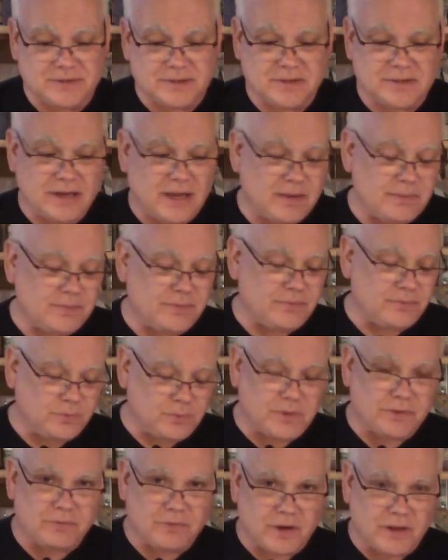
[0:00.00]
and
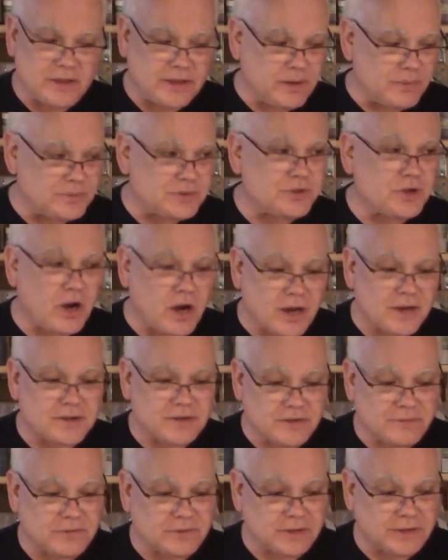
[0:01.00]
quite frankly I was taught
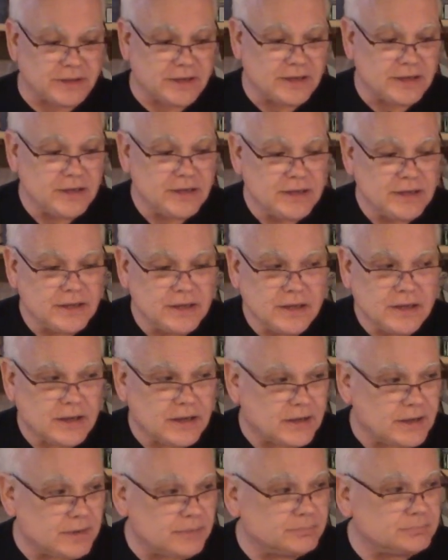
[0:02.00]
differently.
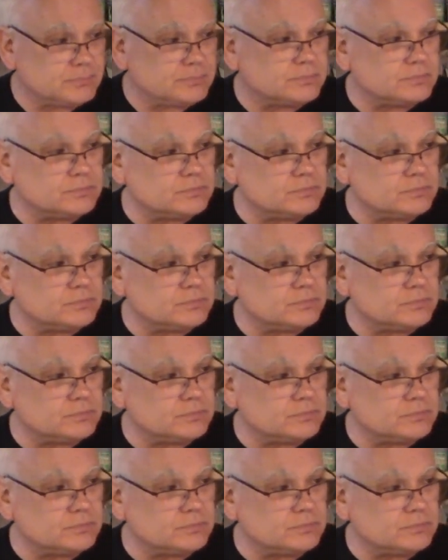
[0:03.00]
I